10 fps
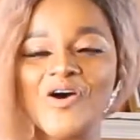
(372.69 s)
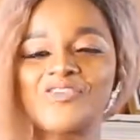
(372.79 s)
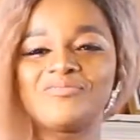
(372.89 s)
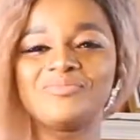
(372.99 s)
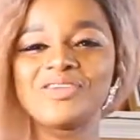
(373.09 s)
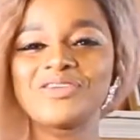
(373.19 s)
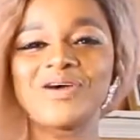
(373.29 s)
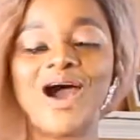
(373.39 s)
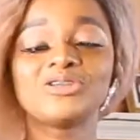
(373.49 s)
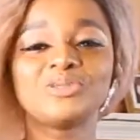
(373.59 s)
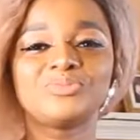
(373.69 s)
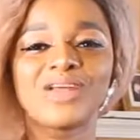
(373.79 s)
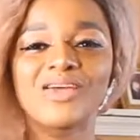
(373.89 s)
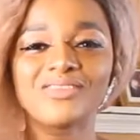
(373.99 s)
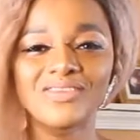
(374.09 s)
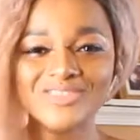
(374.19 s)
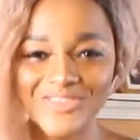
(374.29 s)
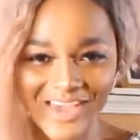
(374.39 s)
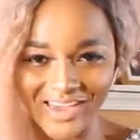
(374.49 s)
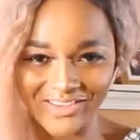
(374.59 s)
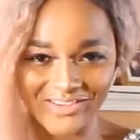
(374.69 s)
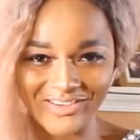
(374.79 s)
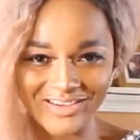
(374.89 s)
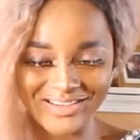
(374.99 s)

Of, you know, how she put everything together.